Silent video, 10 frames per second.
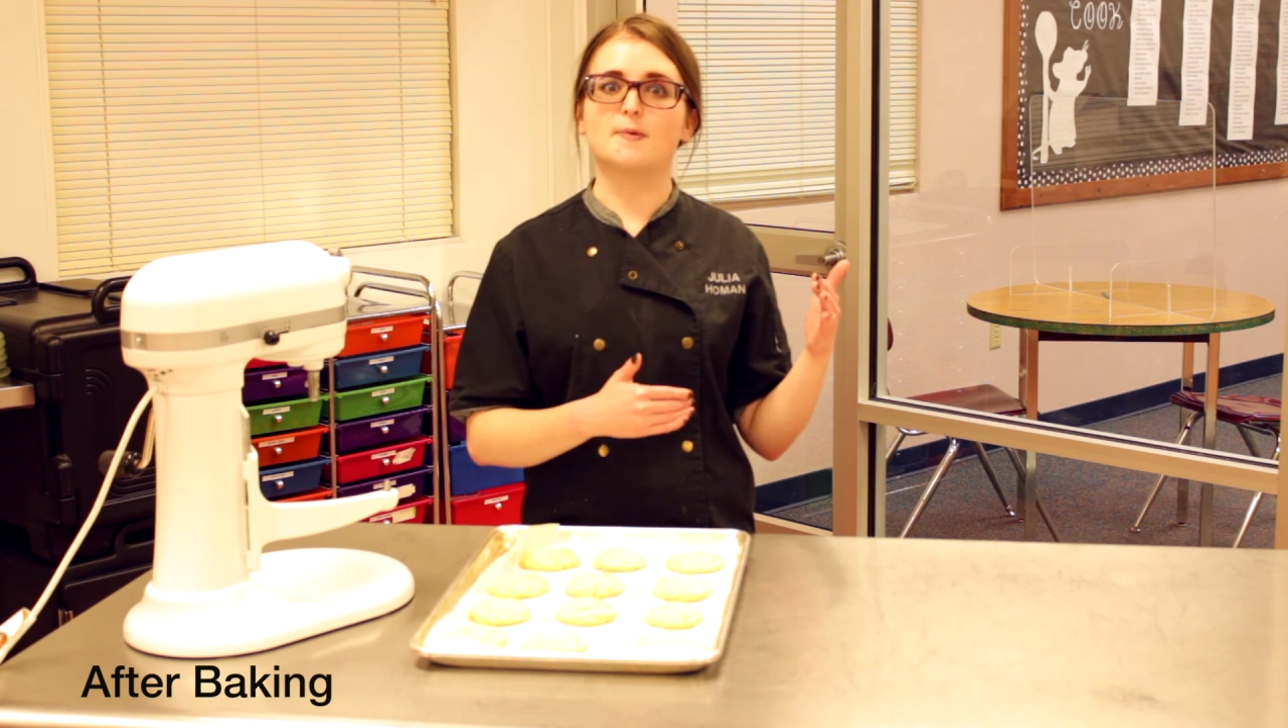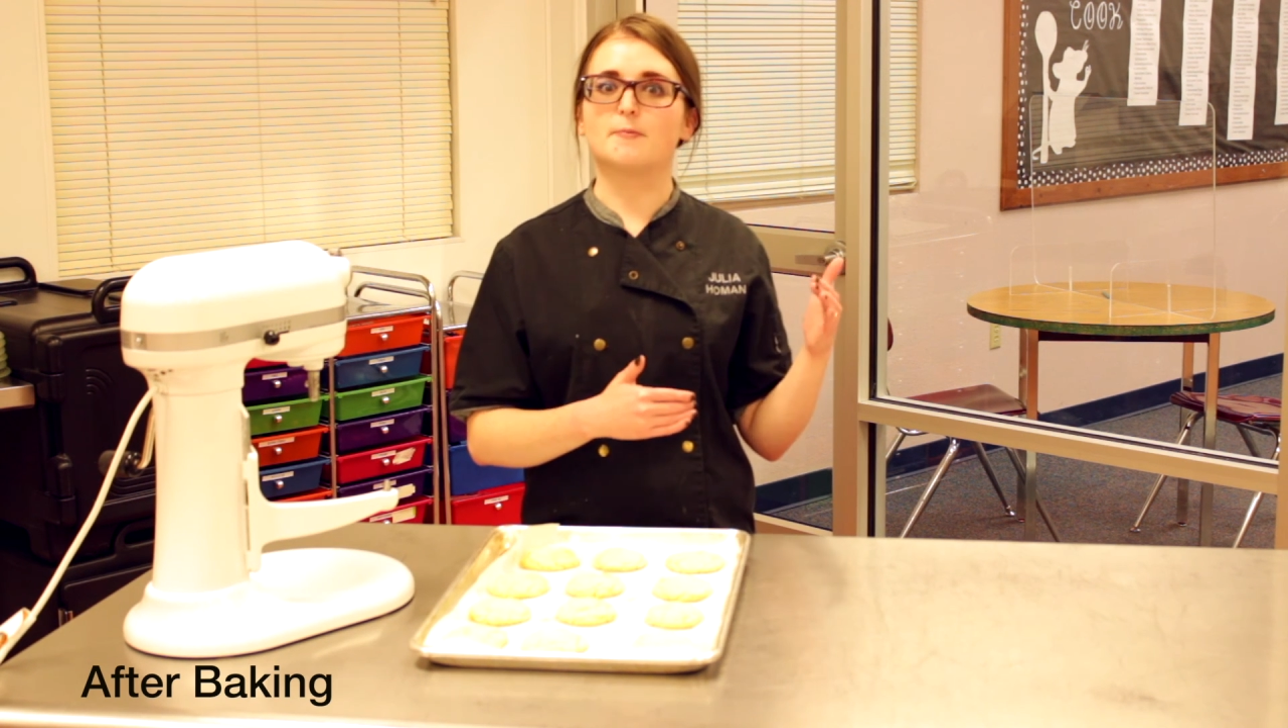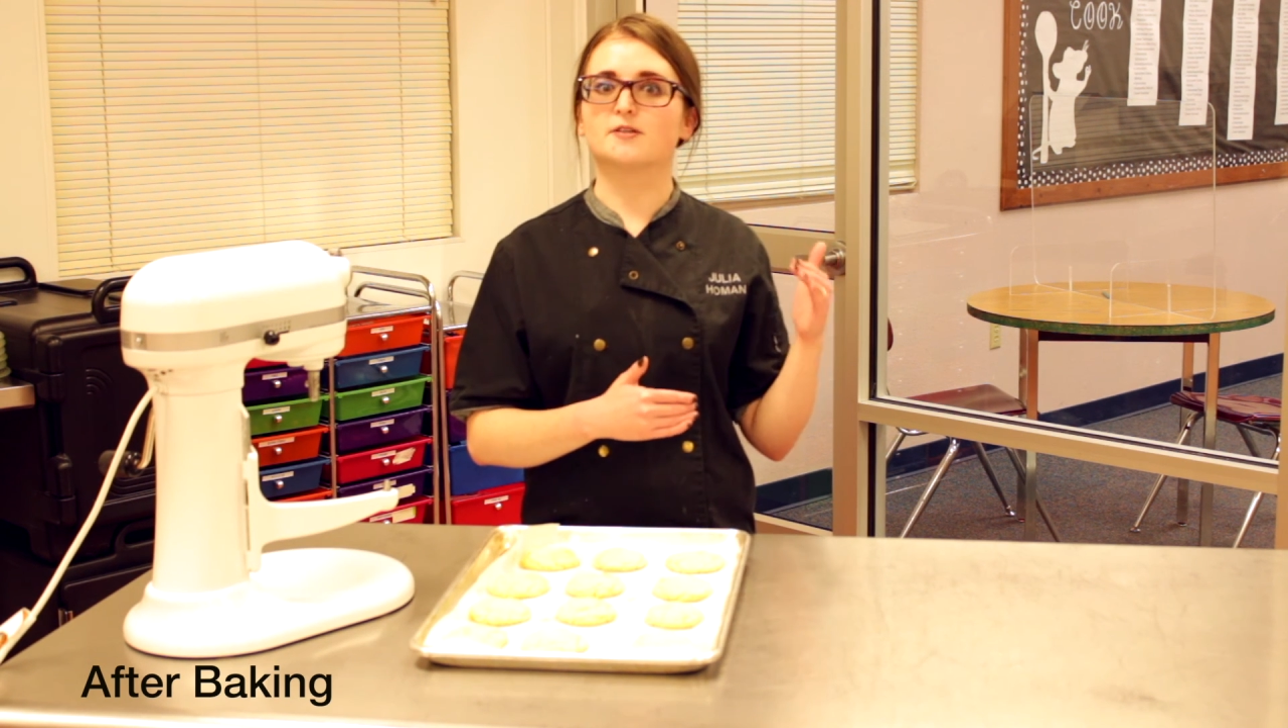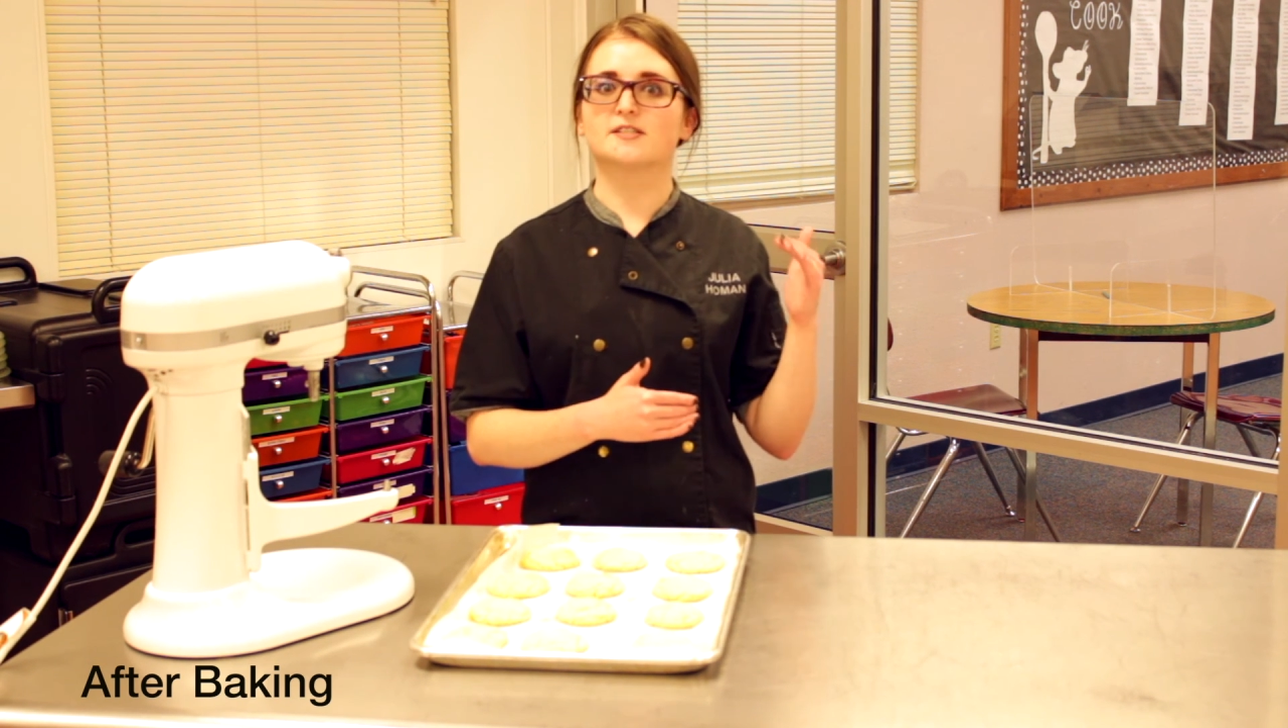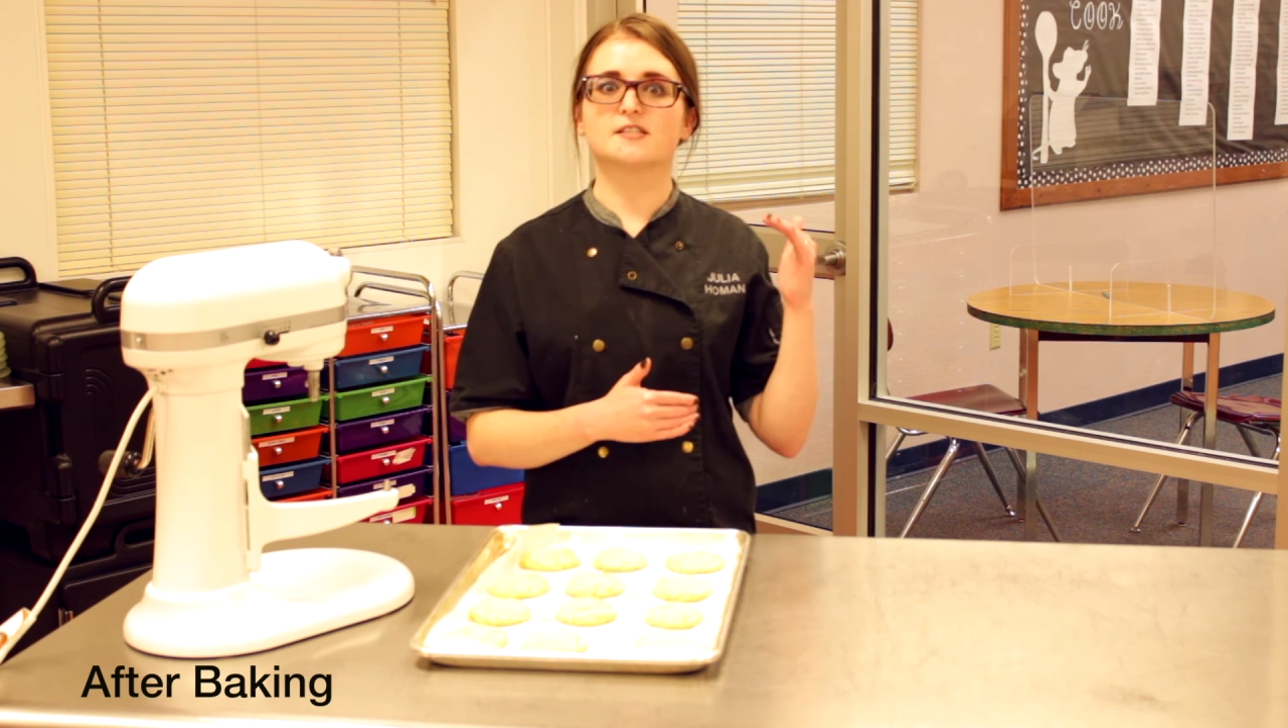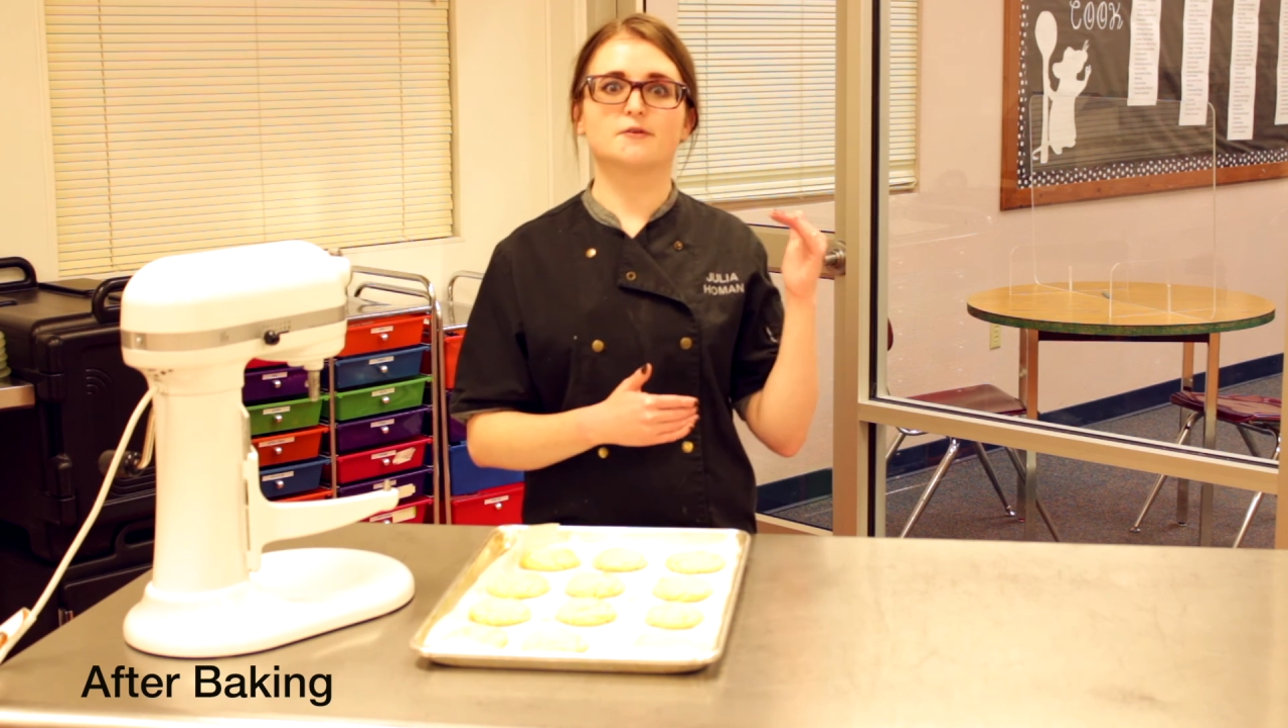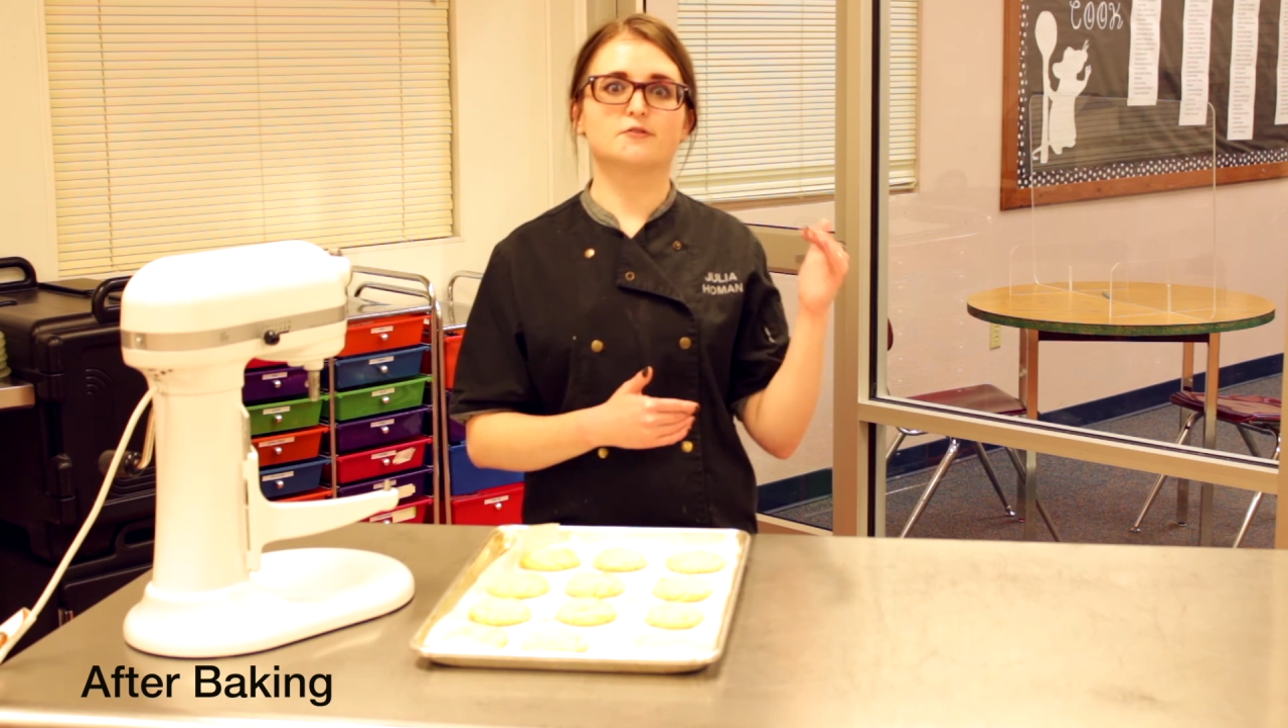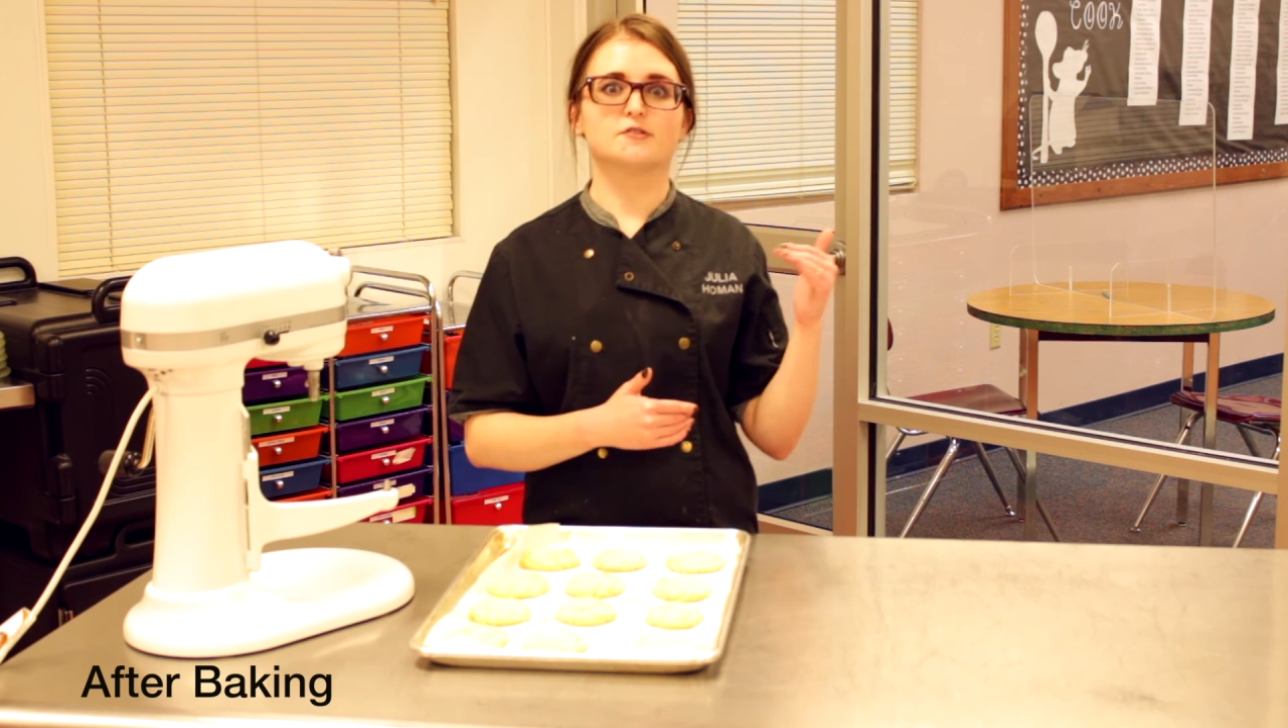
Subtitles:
remembering some of